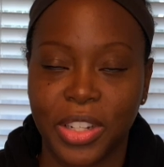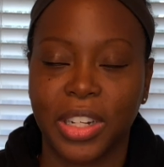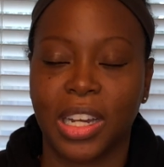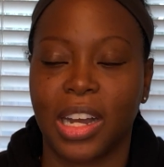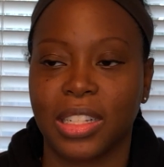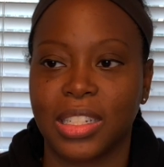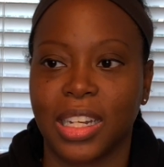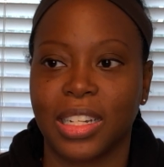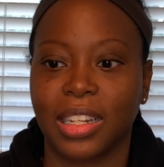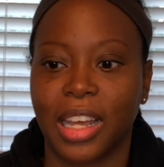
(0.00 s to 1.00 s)
during college, I
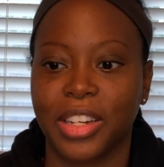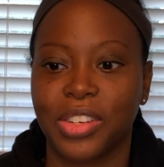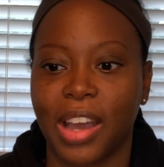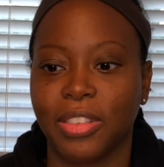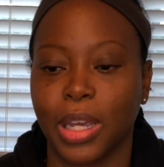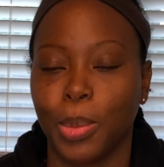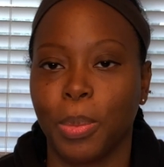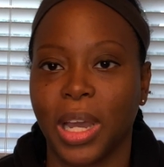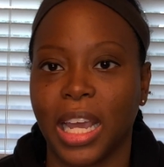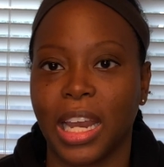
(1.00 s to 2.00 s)
did a lot of traveling,
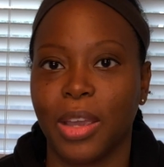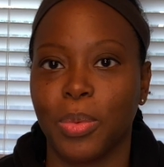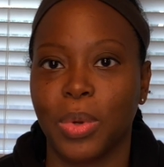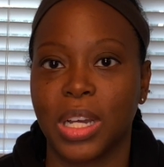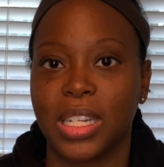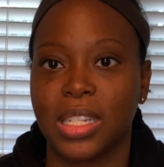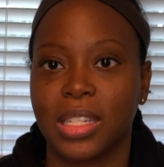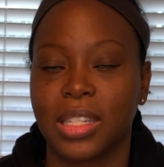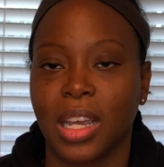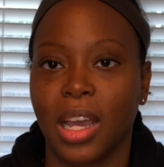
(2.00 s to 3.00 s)
but it
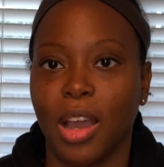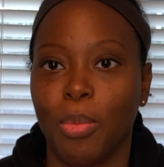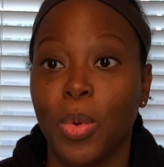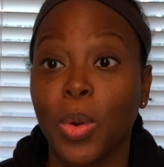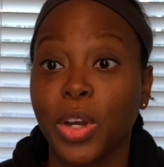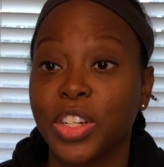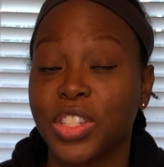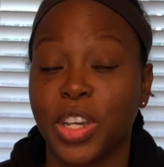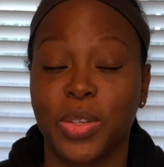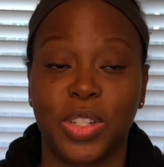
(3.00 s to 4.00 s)
was more
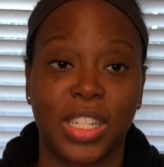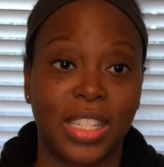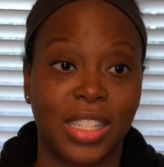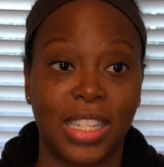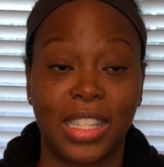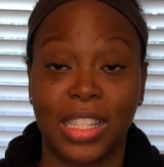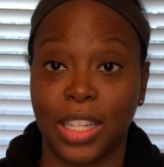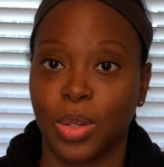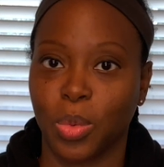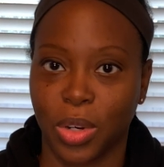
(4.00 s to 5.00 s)
so just to see
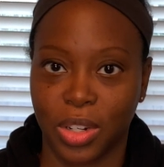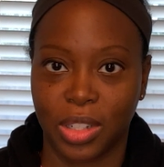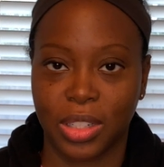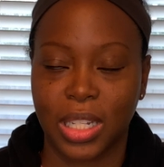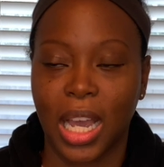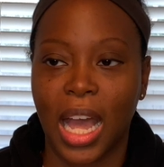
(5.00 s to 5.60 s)
the world.